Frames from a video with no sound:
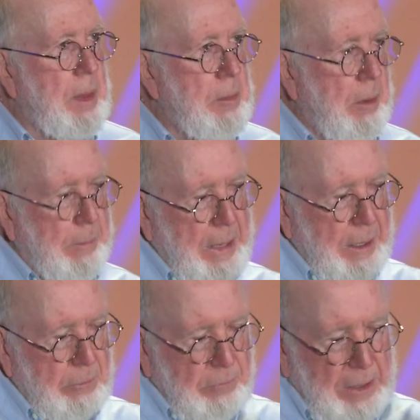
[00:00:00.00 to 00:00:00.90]
the middle of the
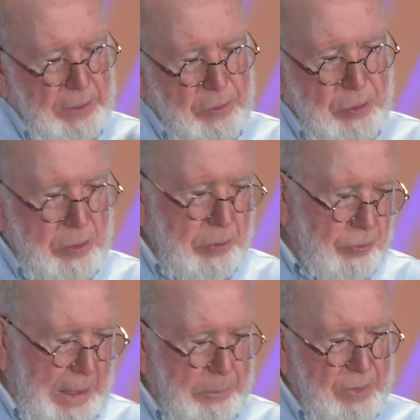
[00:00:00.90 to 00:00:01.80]
night, writes her
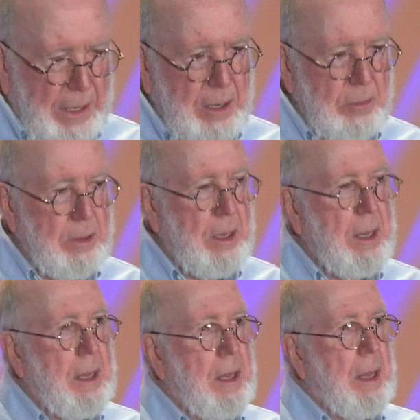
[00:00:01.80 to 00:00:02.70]
dreams down,
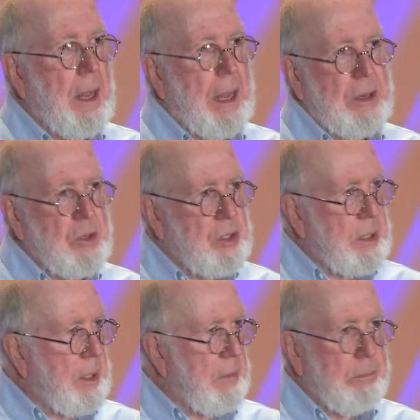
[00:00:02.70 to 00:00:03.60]
and
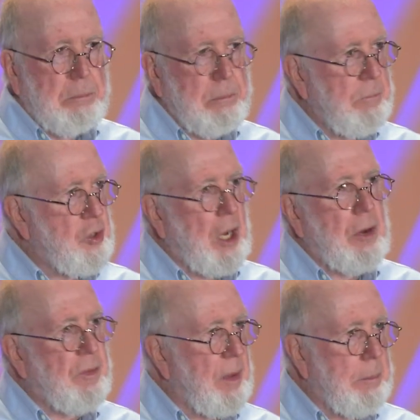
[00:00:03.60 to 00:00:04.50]
she
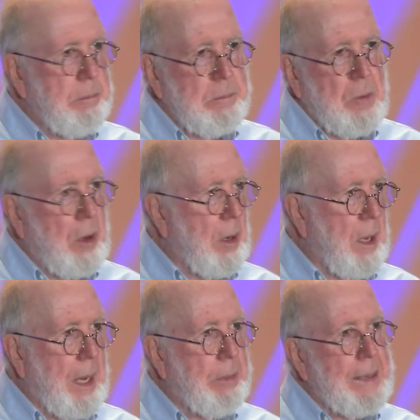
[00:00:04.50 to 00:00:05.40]
shares them
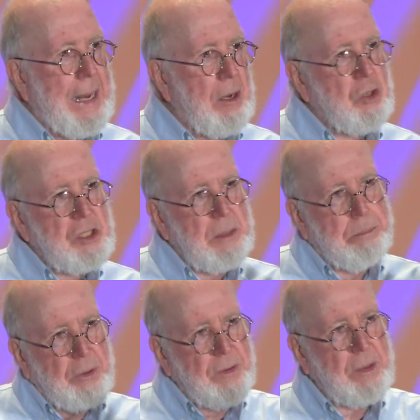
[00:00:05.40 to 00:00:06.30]
online, but now she
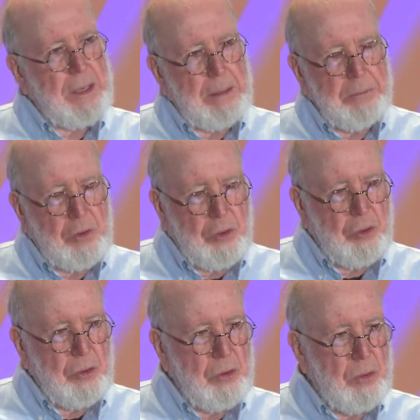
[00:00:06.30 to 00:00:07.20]
puts it
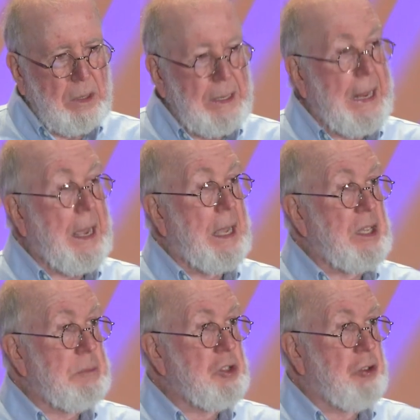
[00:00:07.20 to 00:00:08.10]
into an AI
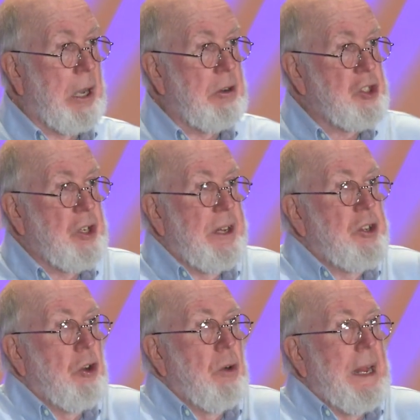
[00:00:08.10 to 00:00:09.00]
image generator. She,
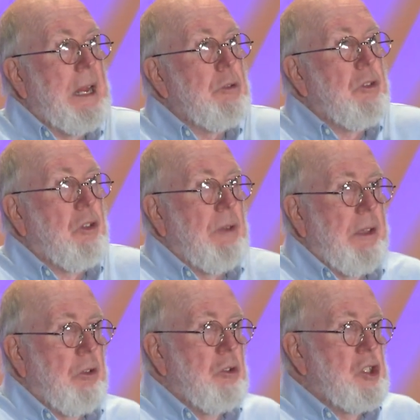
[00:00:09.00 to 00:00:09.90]
she
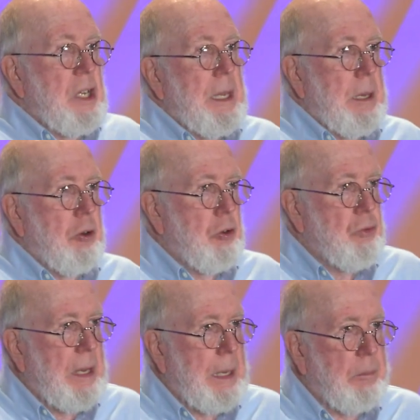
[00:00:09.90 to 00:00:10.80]
illustrates her, gene, her
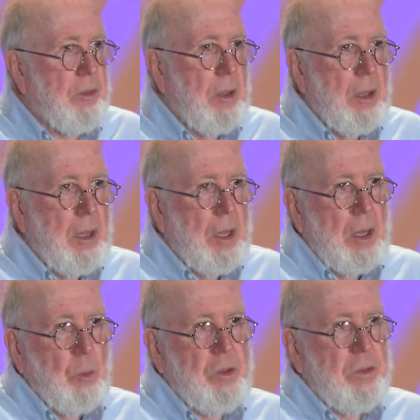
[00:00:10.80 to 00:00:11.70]
dreams,
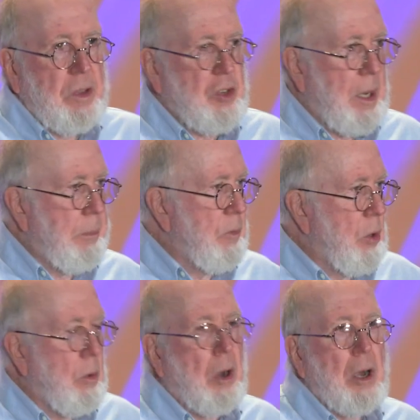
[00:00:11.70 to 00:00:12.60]
which is a job
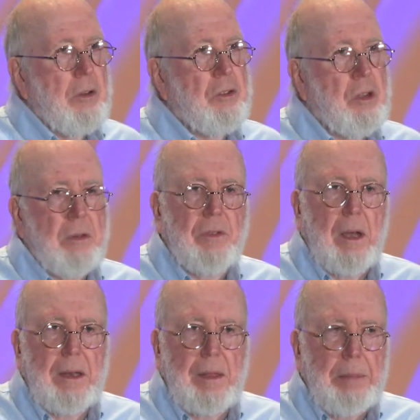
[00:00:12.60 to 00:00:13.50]
no artist could have
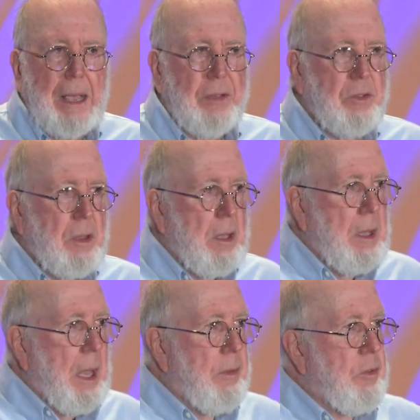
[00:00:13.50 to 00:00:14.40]
done in the past.
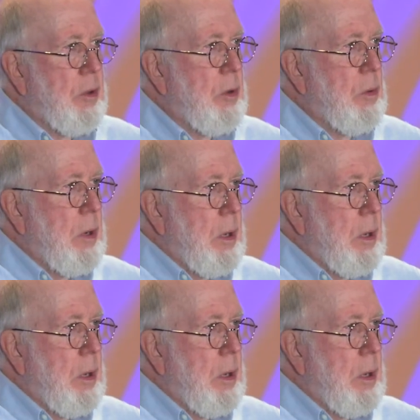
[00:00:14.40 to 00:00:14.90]
And so